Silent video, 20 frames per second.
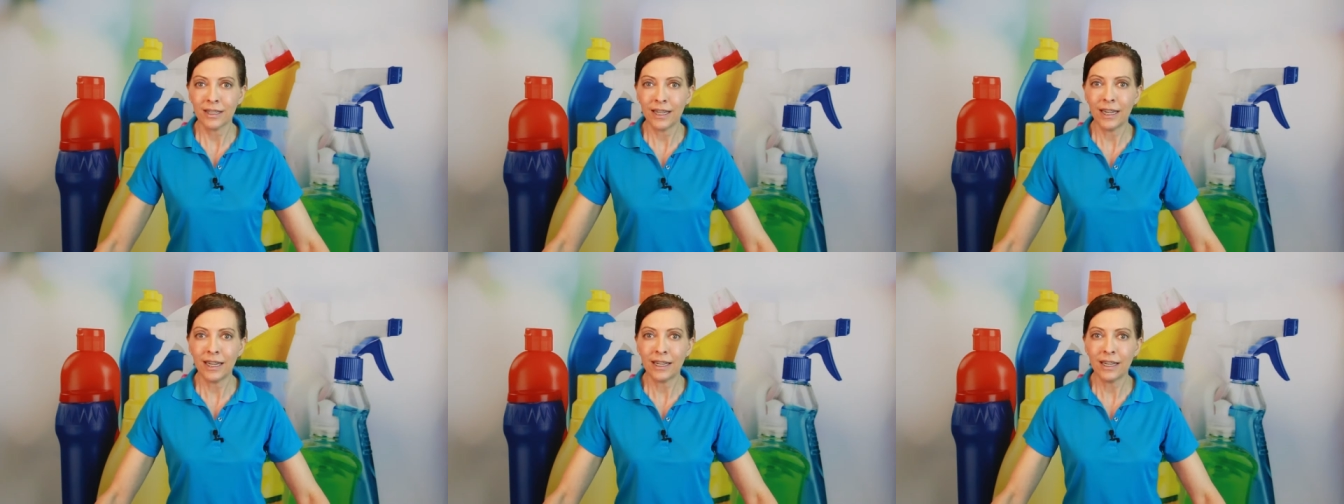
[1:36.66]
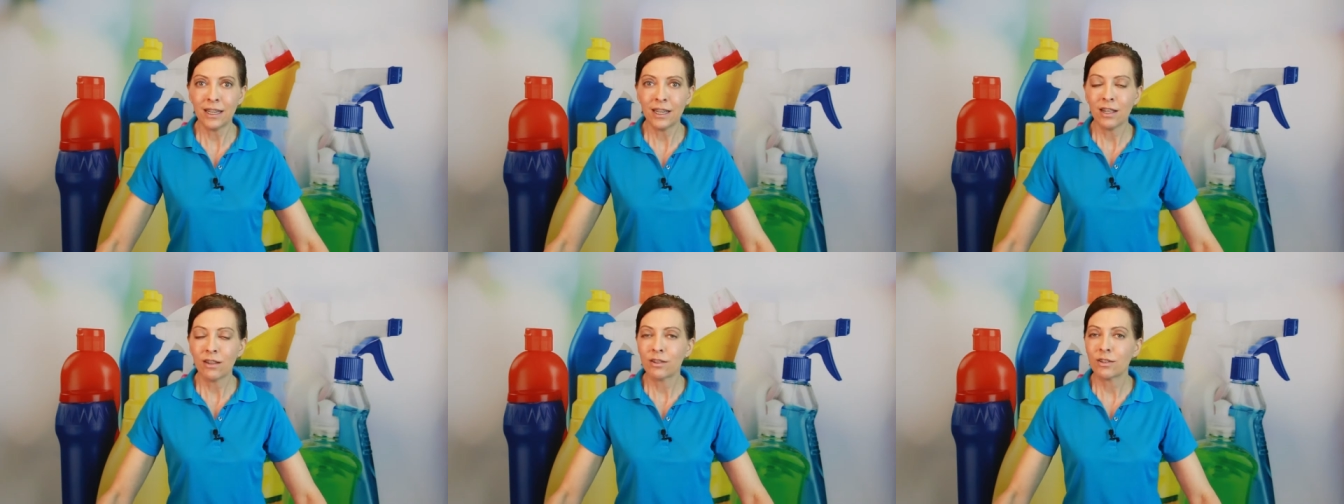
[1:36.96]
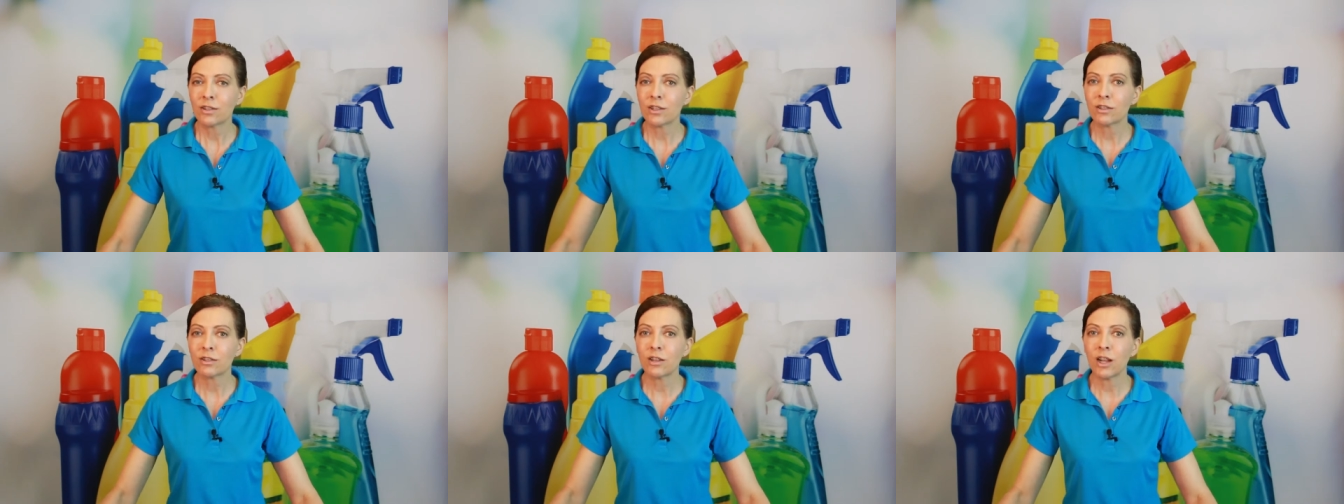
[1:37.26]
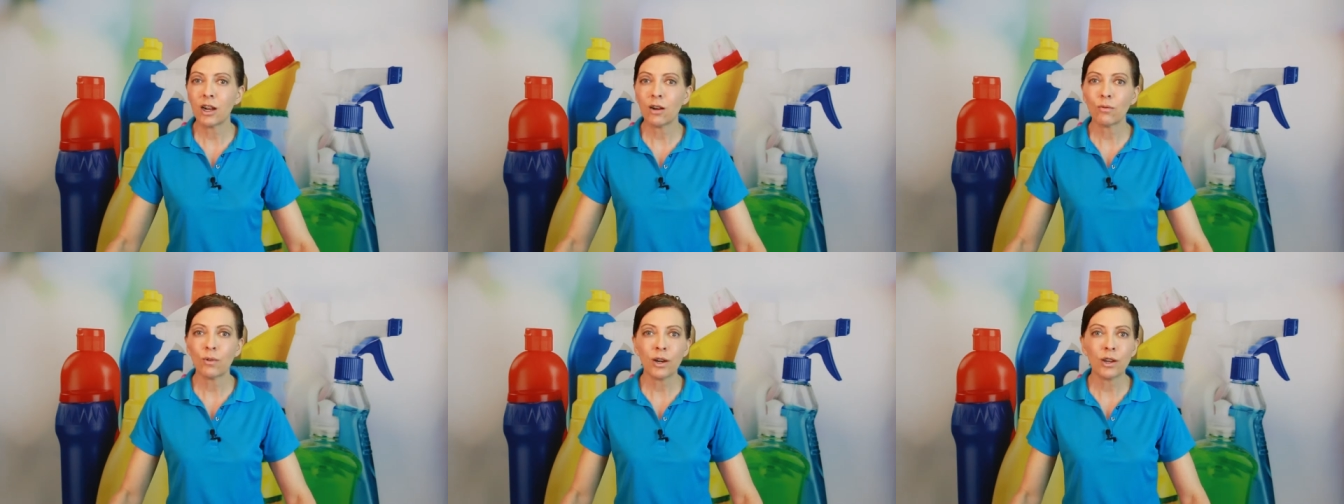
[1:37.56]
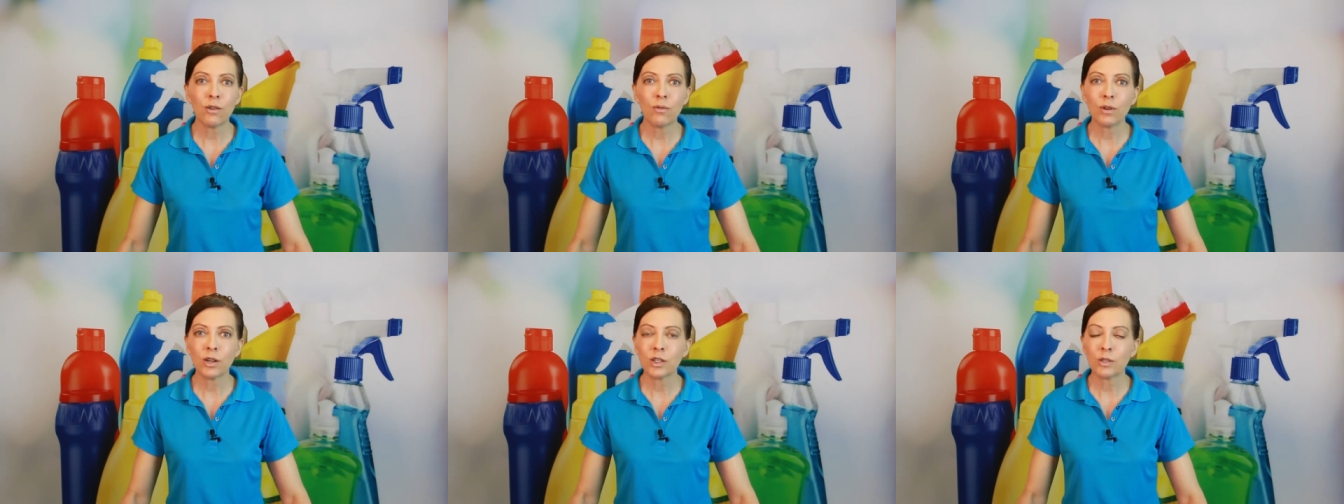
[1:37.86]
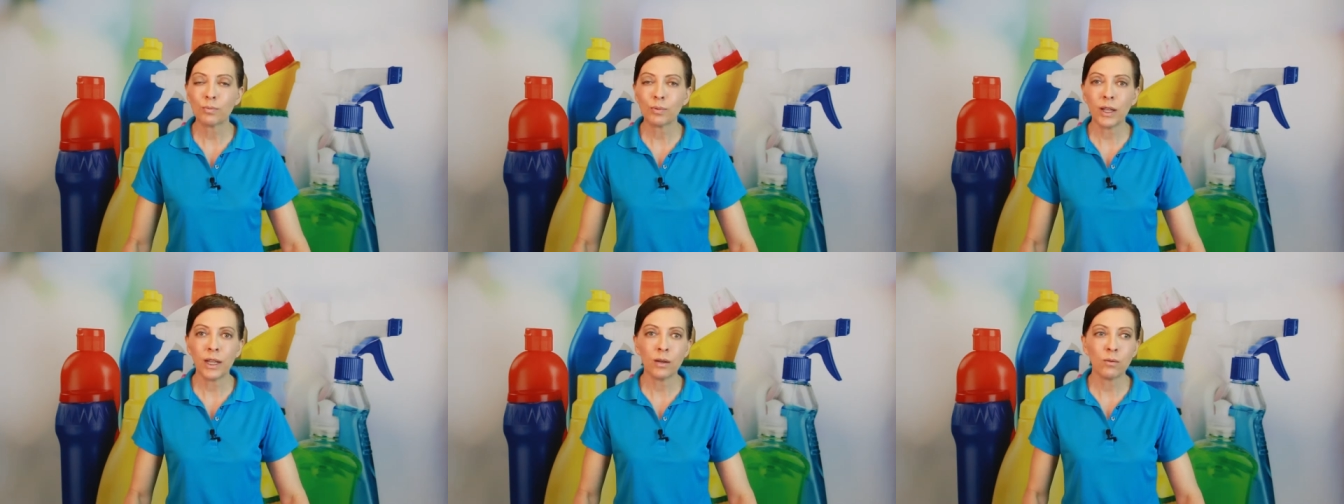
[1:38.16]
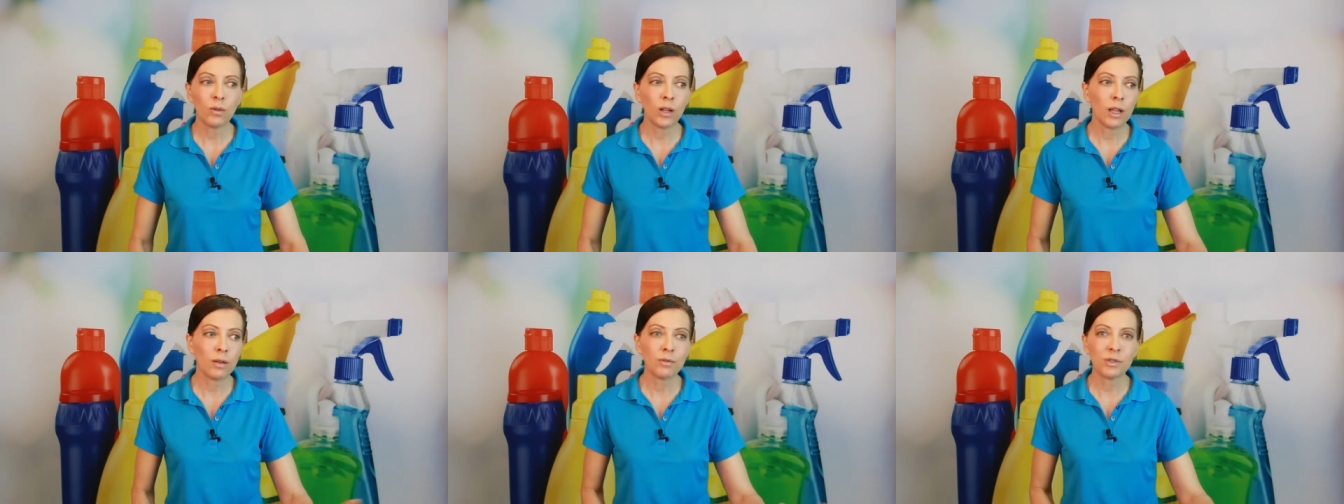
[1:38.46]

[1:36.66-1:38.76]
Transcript: Okay. This is not where you explain, well,